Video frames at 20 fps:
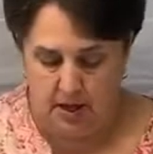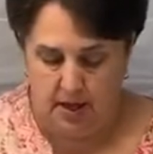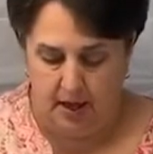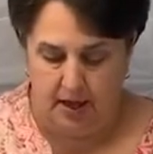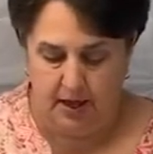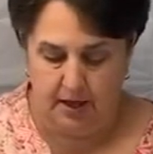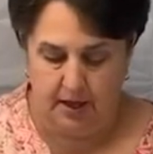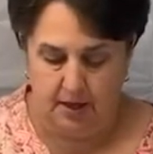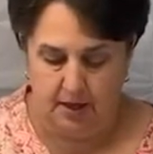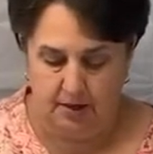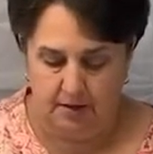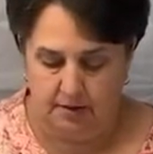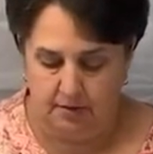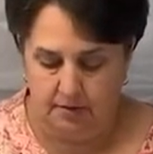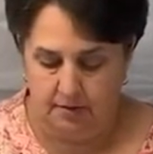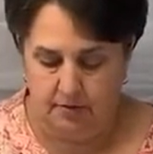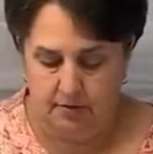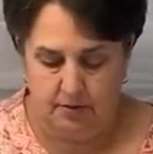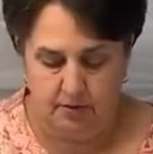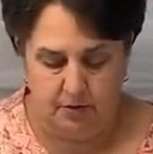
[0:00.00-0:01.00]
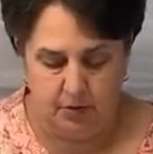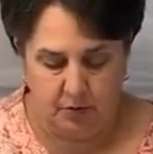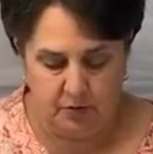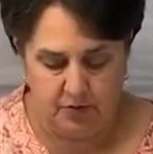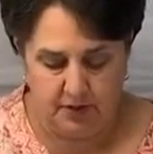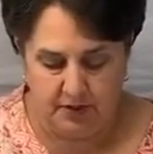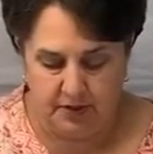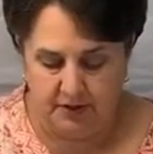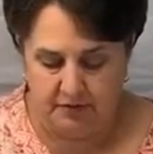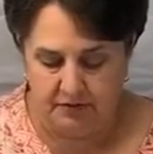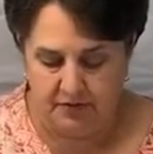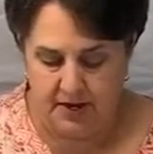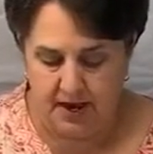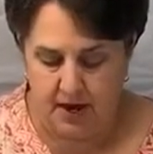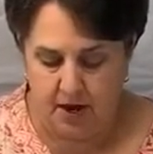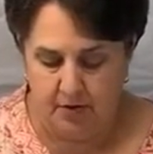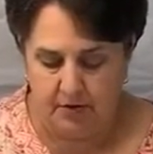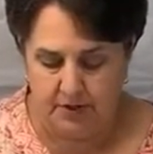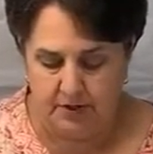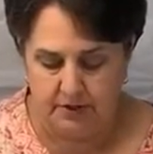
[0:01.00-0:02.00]
And the only thing left
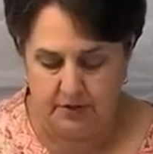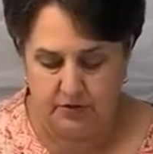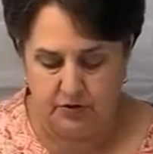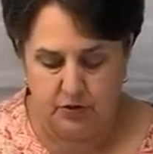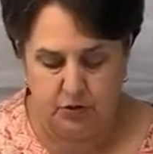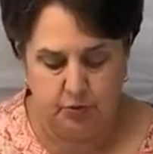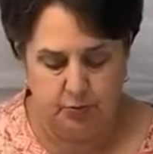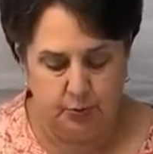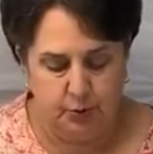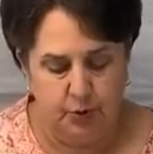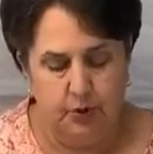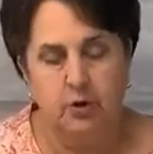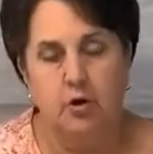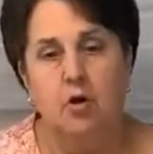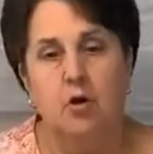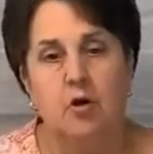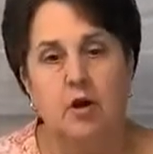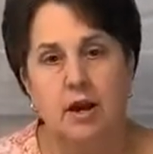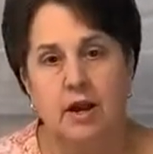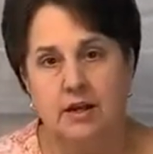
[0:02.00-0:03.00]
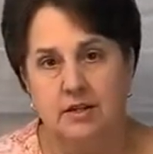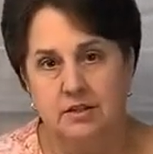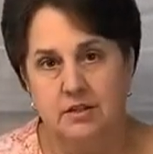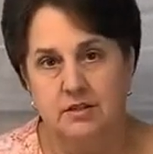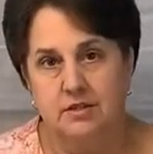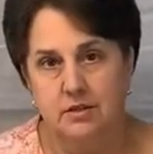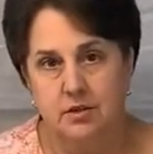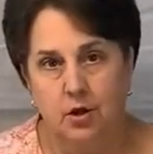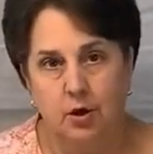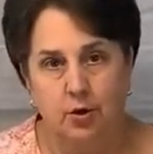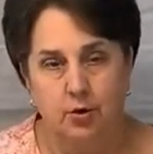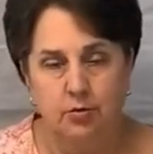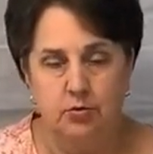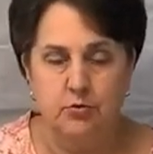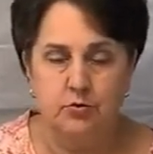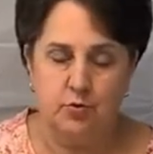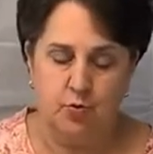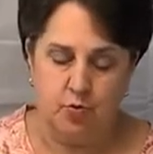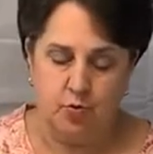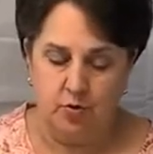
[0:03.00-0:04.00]
now is to put our X's and O's
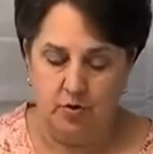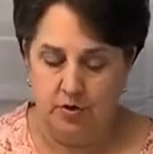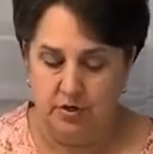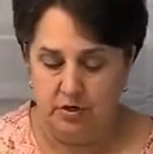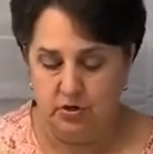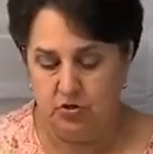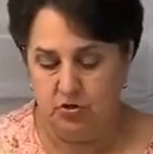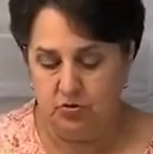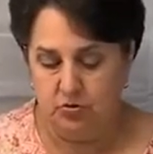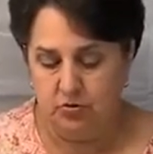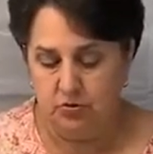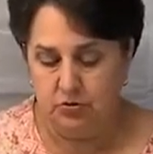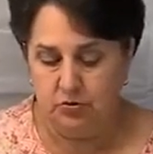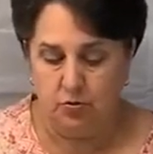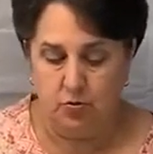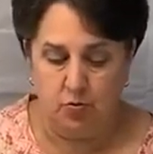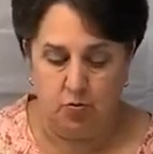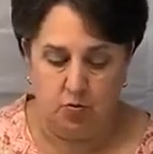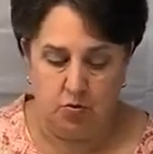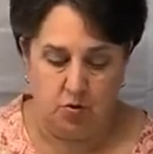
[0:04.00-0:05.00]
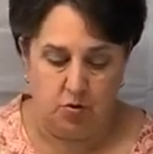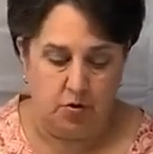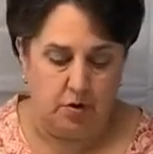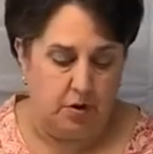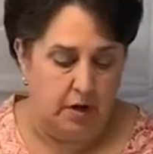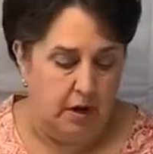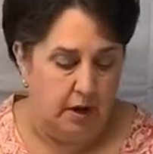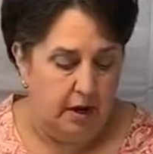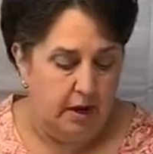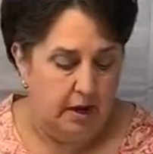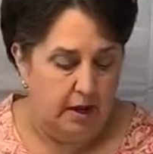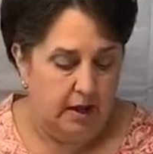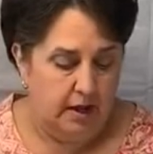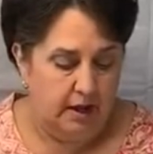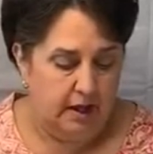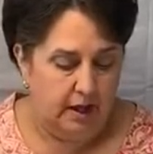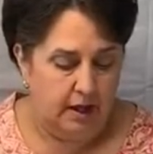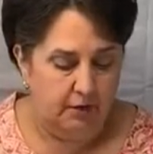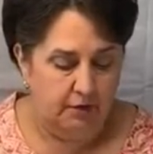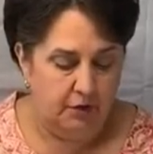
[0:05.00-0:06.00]
or initials, or
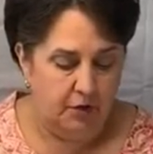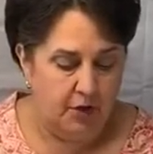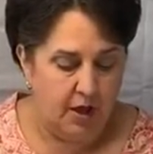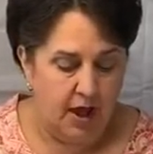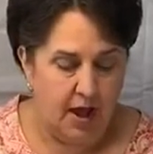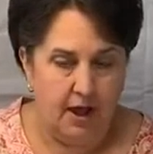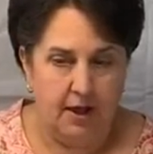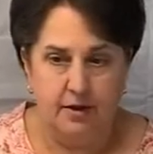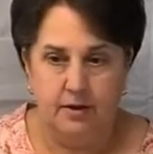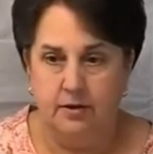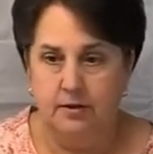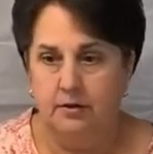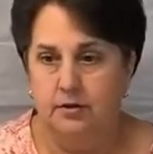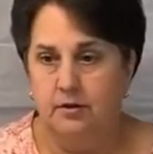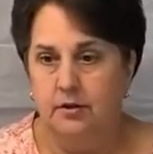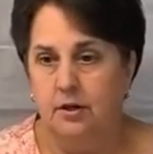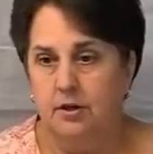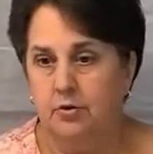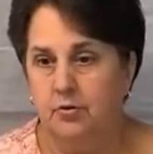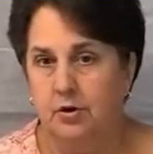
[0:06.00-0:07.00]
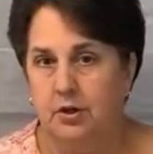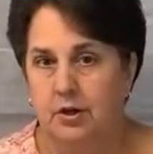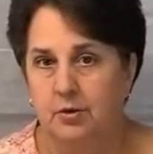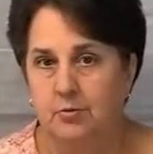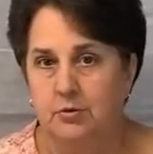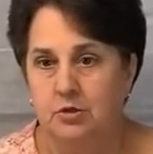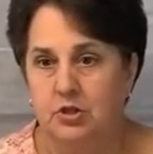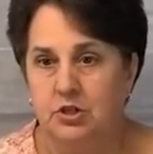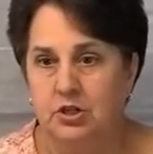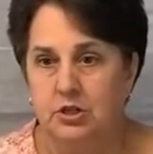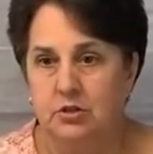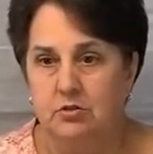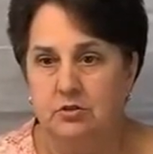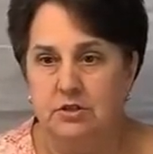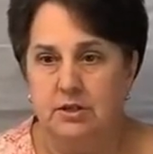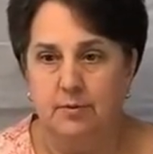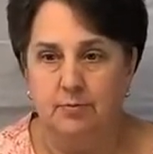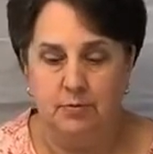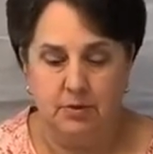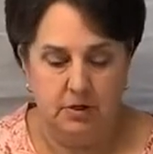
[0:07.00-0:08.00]
if you had a Cricut machine or
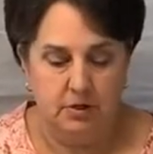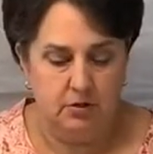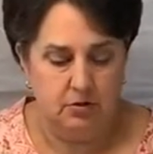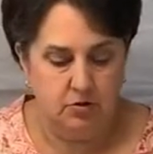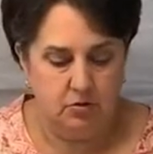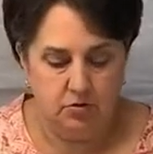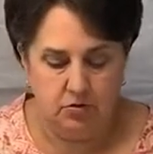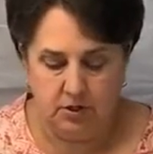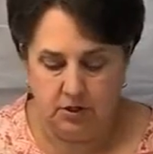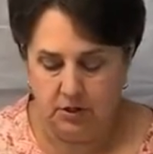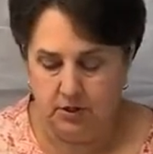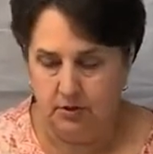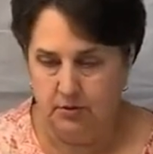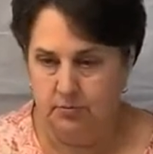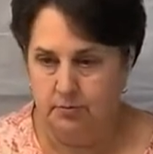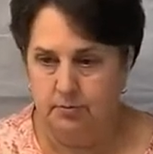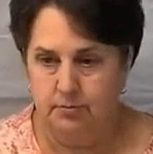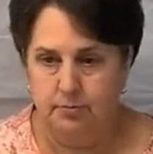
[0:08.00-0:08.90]
something, you could,